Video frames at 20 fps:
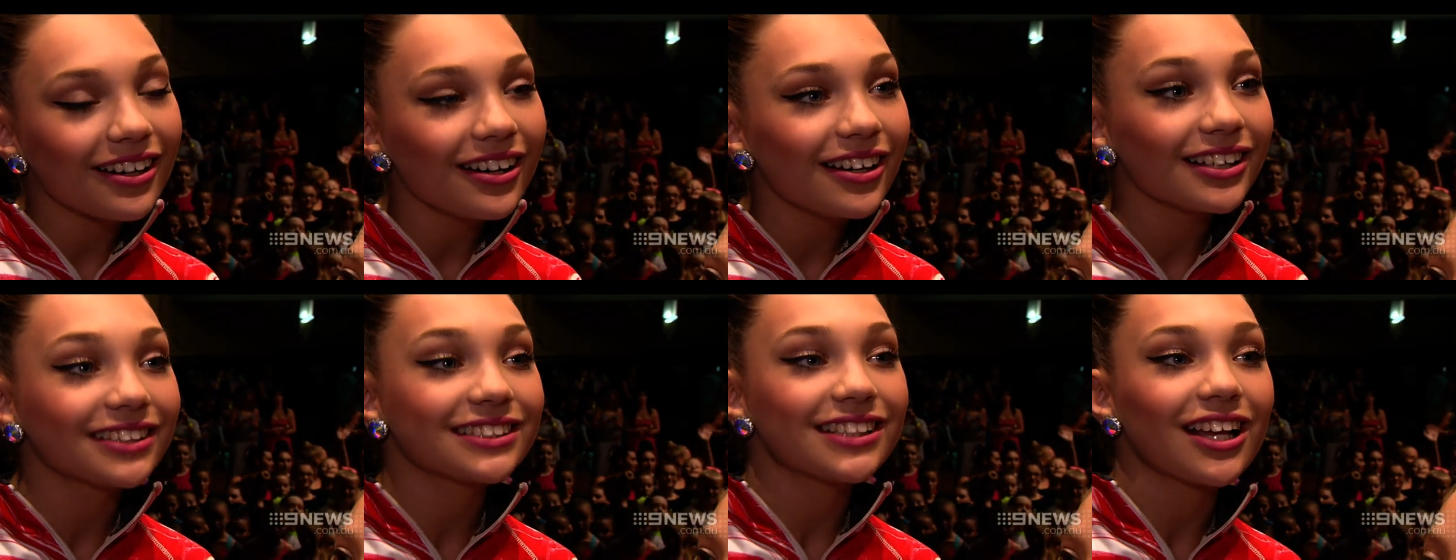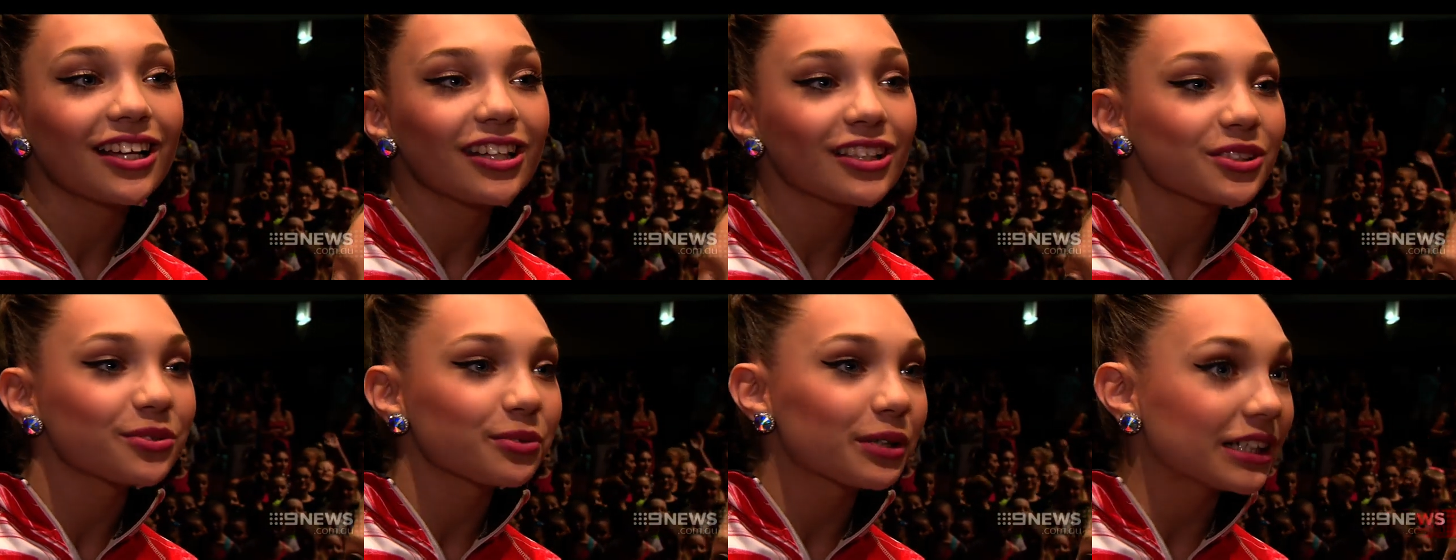oh, tell
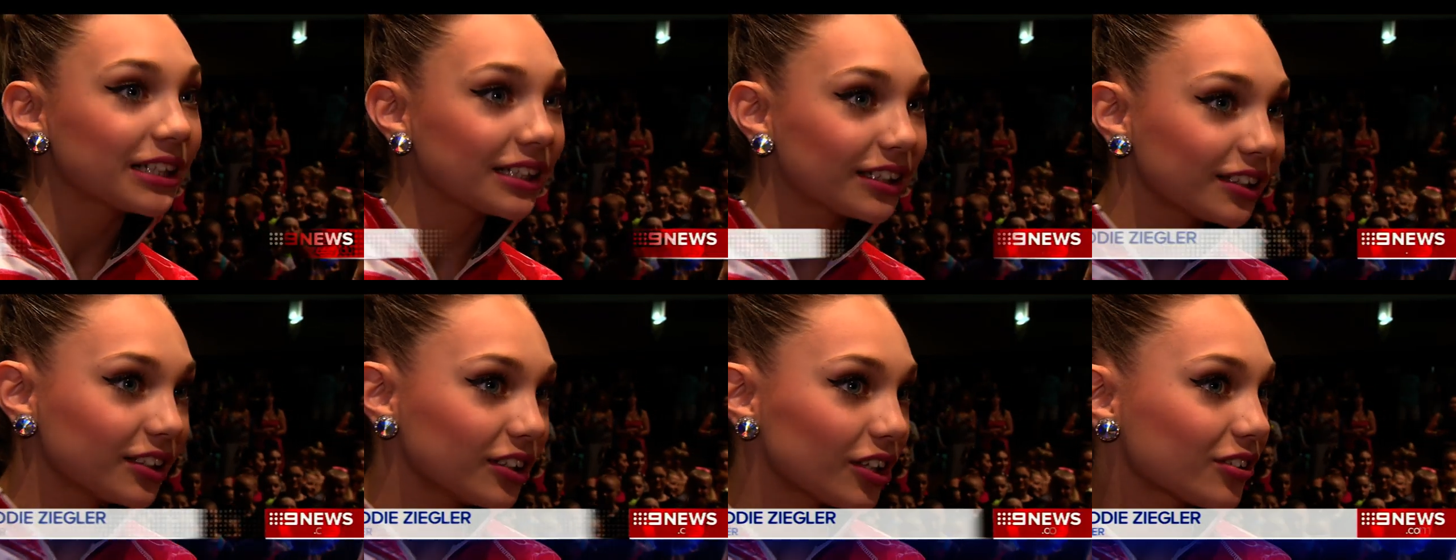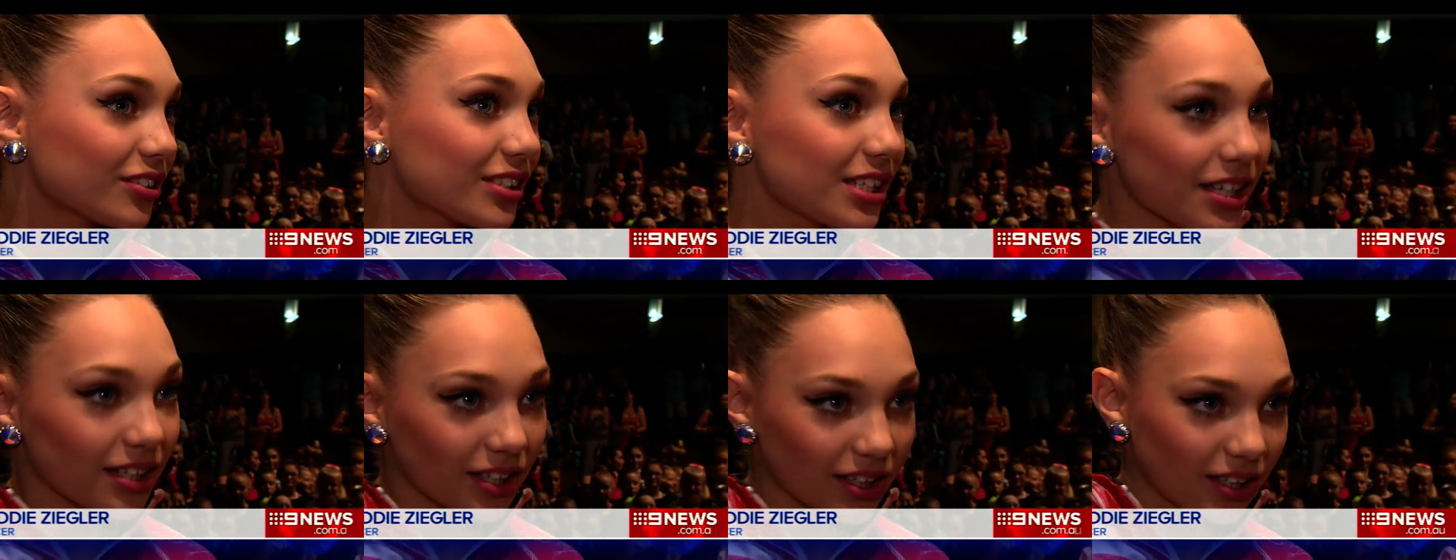us what, you know,
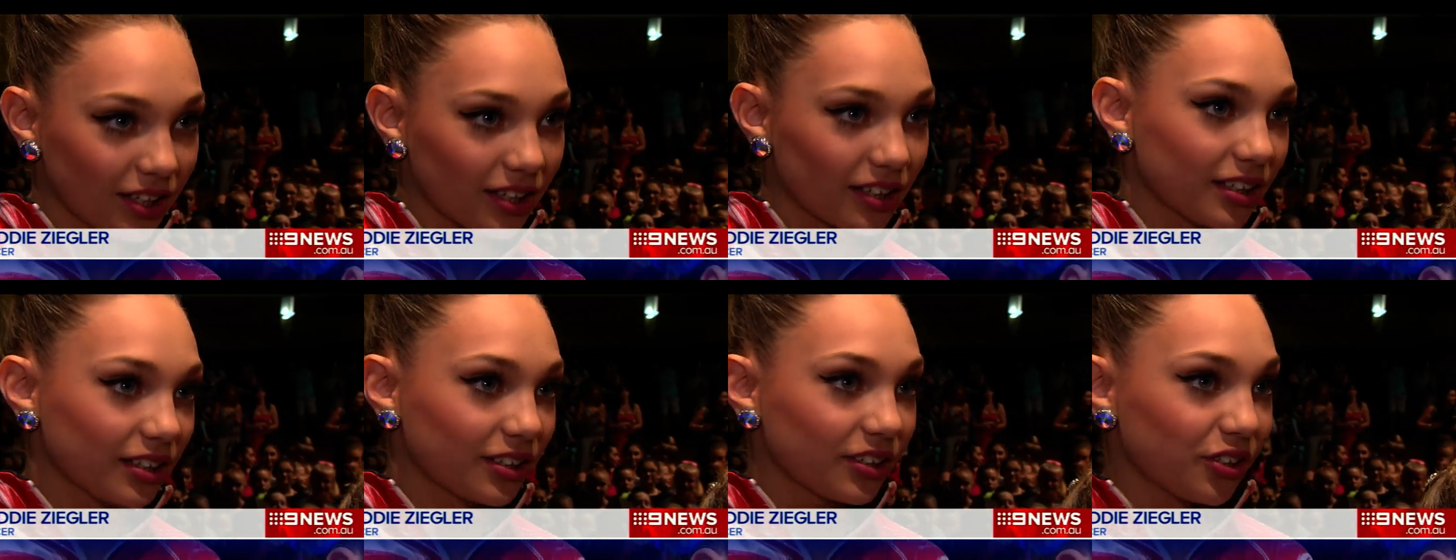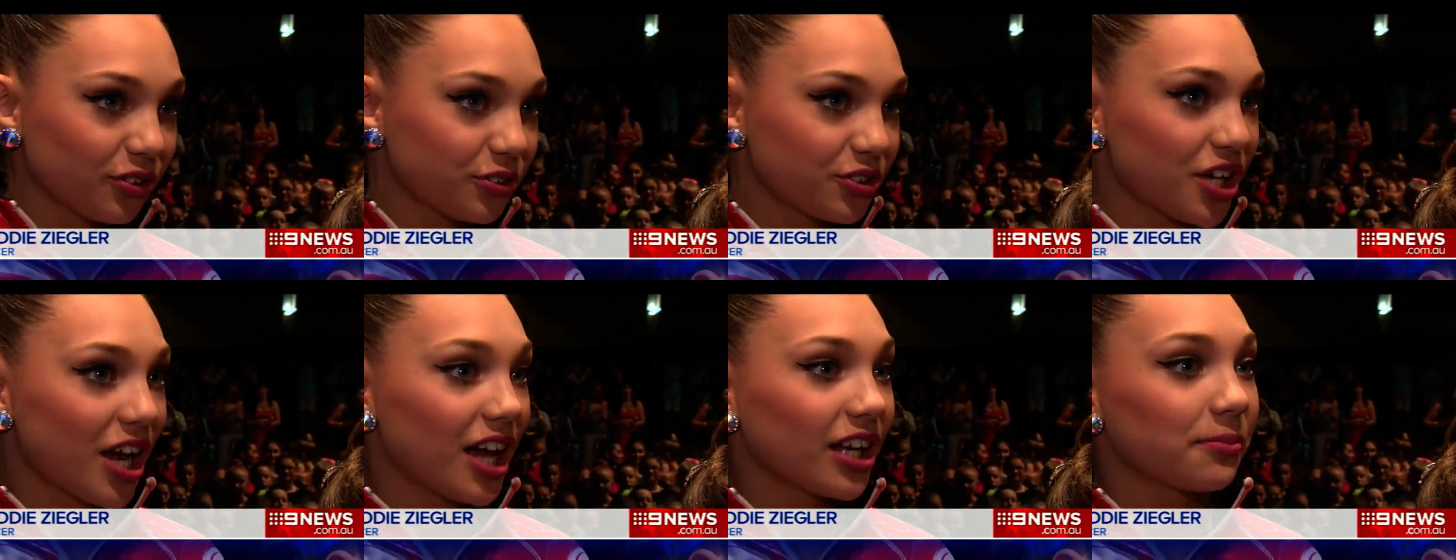Sia and you
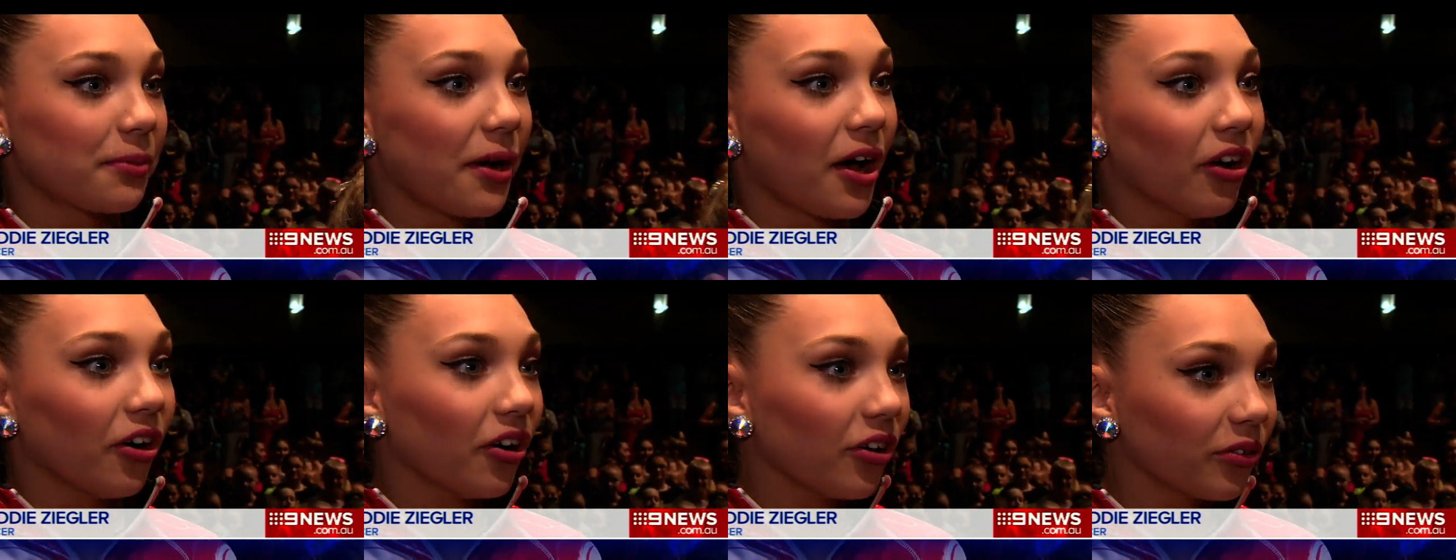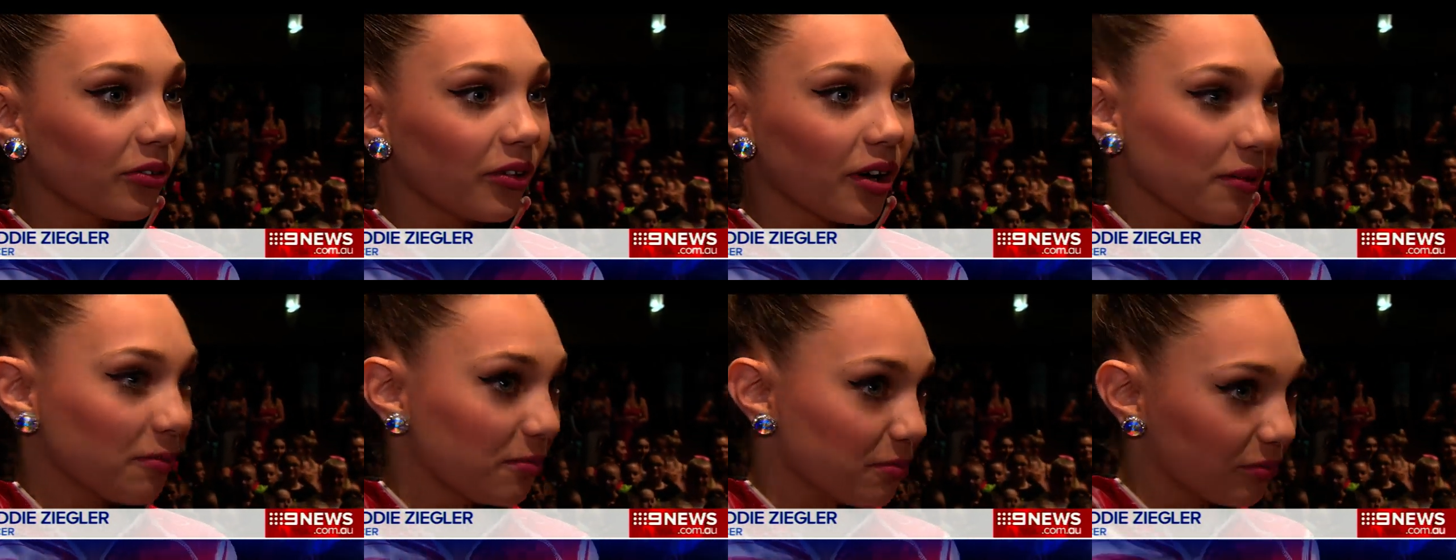chat about
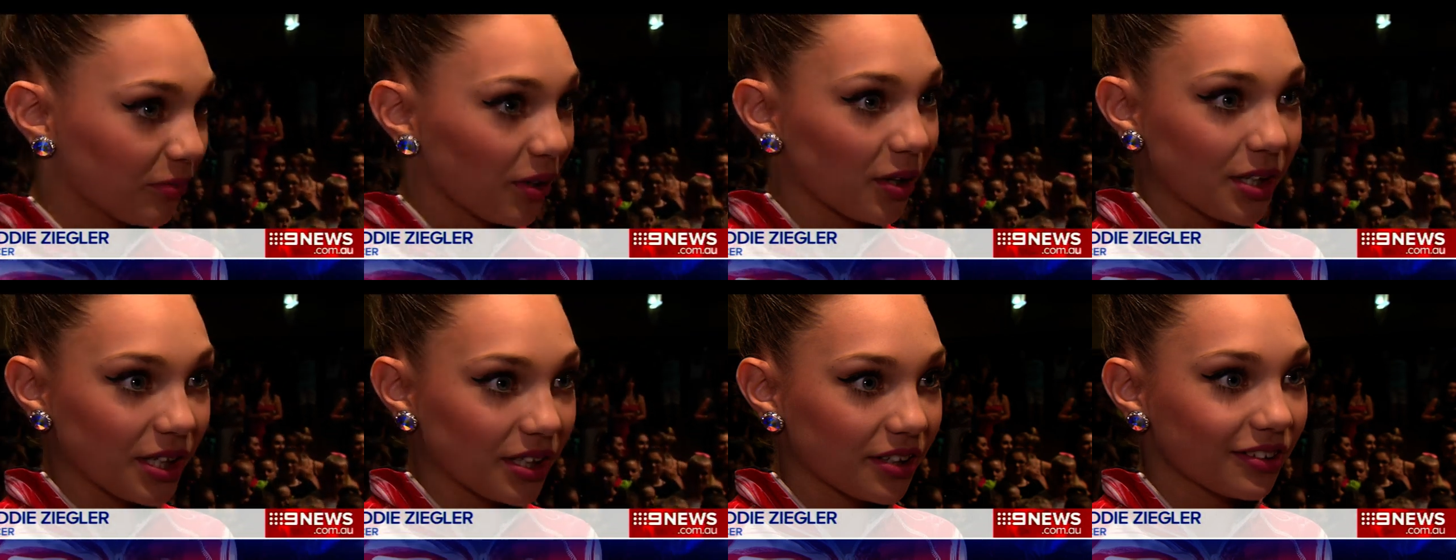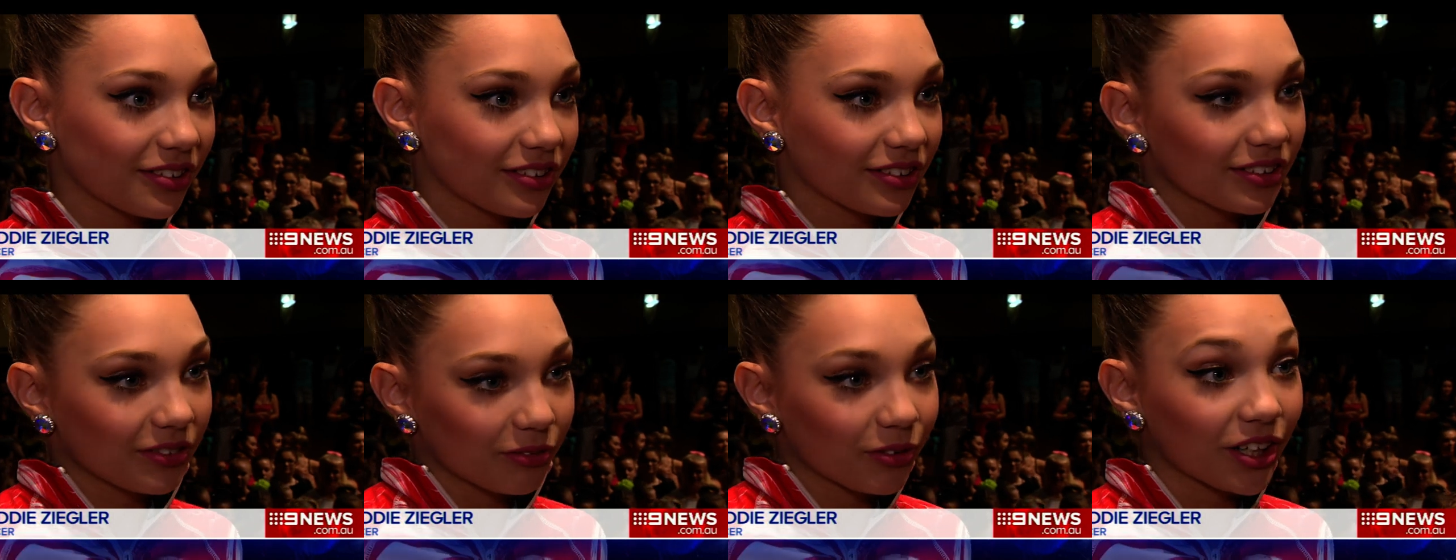uh, when
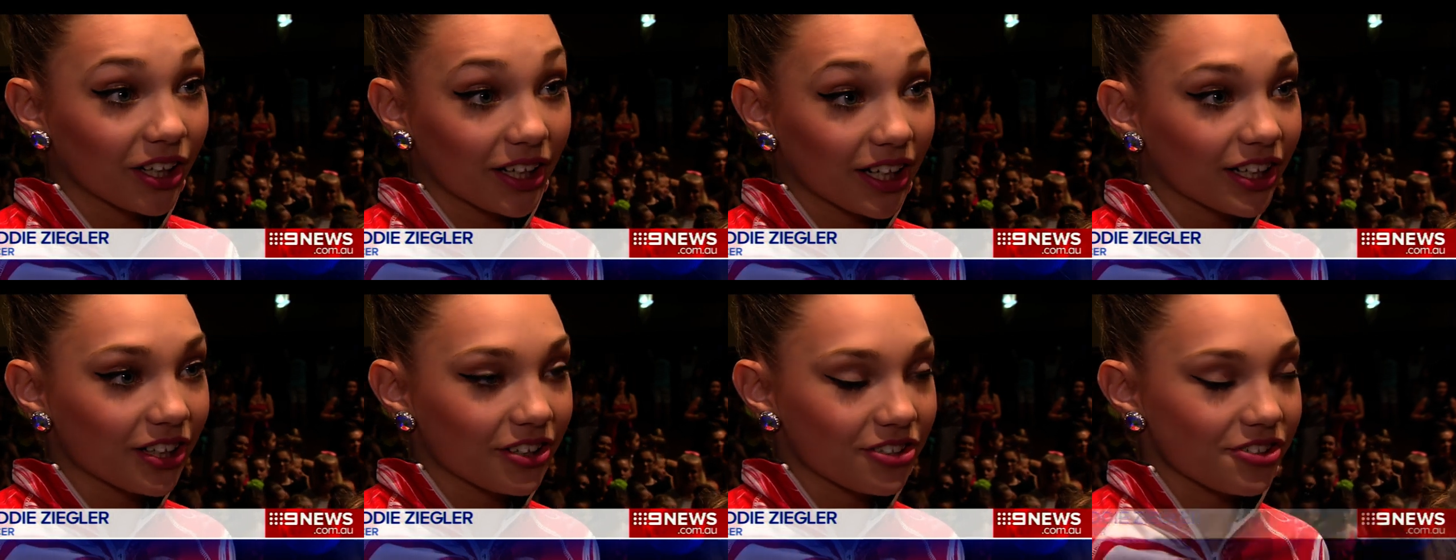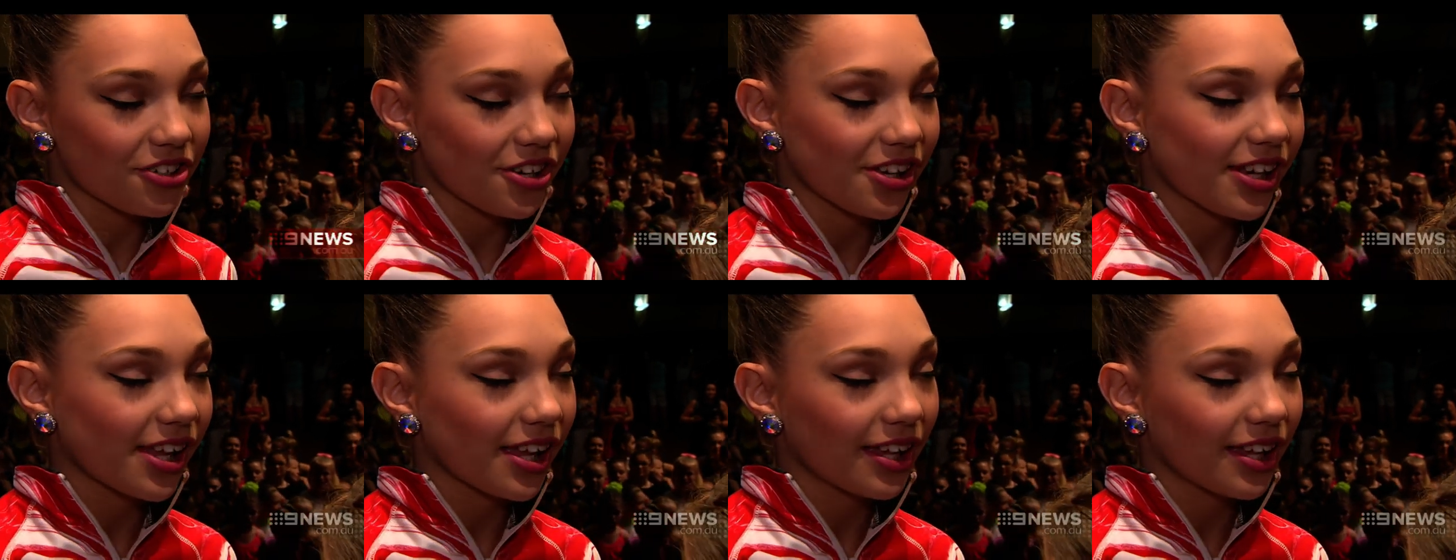we're in Australia.